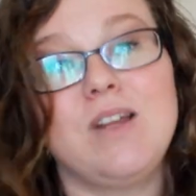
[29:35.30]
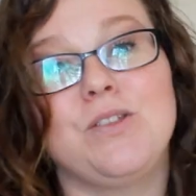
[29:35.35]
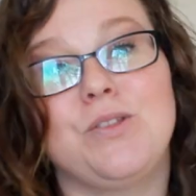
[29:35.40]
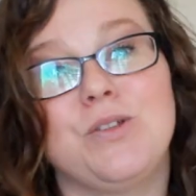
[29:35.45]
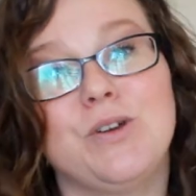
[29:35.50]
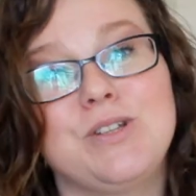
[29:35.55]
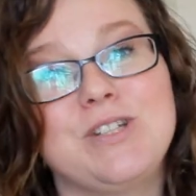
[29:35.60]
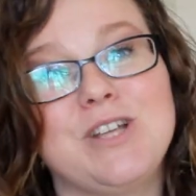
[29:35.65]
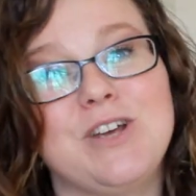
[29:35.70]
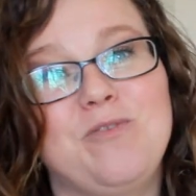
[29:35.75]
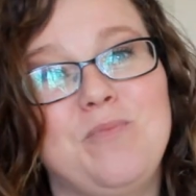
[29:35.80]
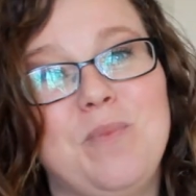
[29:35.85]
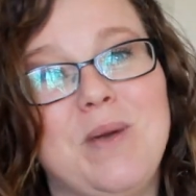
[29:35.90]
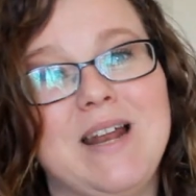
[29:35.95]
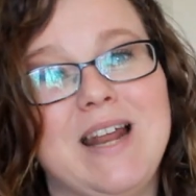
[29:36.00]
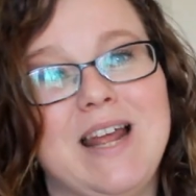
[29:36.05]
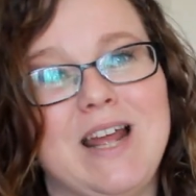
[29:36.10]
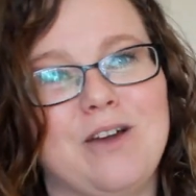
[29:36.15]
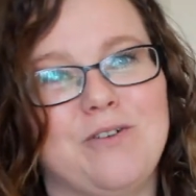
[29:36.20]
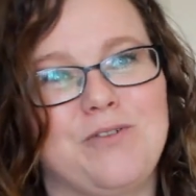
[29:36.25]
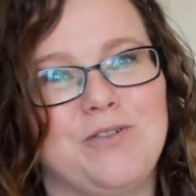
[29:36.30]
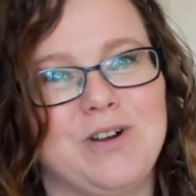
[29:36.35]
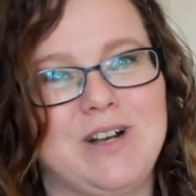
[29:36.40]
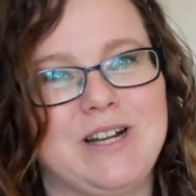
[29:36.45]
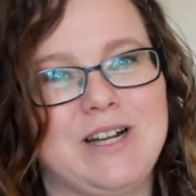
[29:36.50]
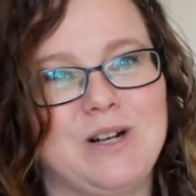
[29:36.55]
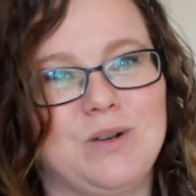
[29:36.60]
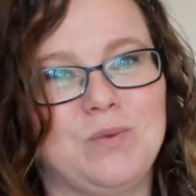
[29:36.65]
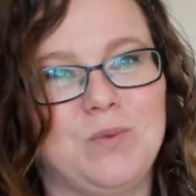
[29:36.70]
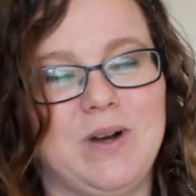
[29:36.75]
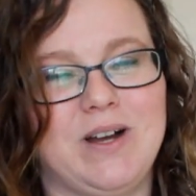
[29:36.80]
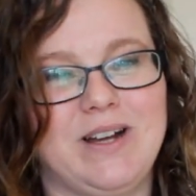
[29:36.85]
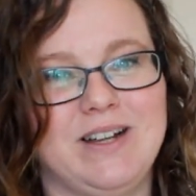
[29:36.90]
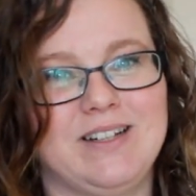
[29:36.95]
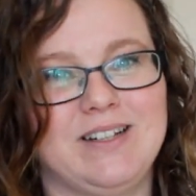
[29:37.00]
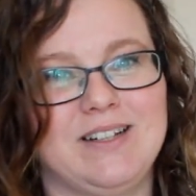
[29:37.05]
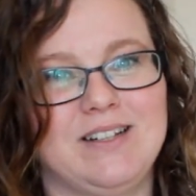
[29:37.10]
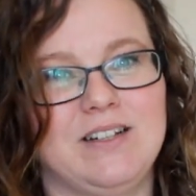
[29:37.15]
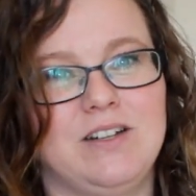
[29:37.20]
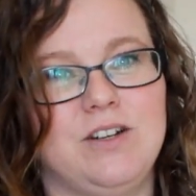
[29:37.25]
Those that have been here for a little
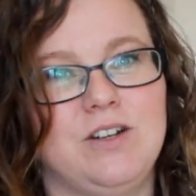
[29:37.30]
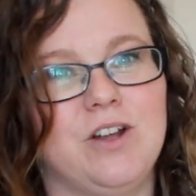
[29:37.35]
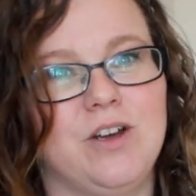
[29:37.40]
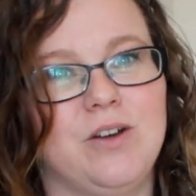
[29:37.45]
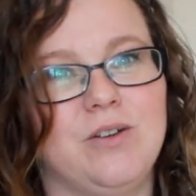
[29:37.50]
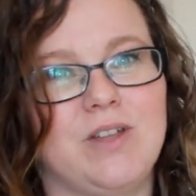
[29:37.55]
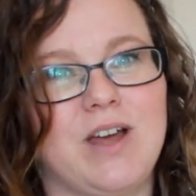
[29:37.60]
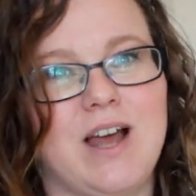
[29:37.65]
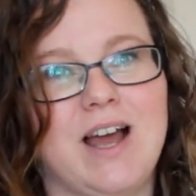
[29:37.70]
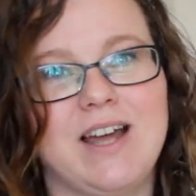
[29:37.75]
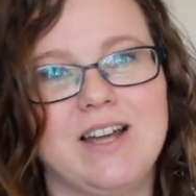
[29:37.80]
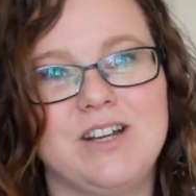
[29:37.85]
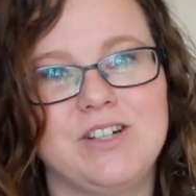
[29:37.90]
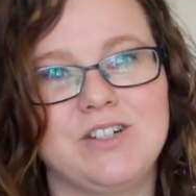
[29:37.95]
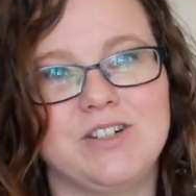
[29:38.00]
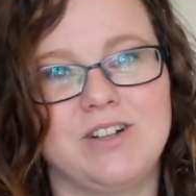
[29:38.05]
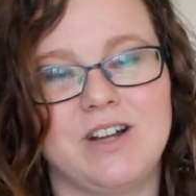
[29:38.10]
while know that I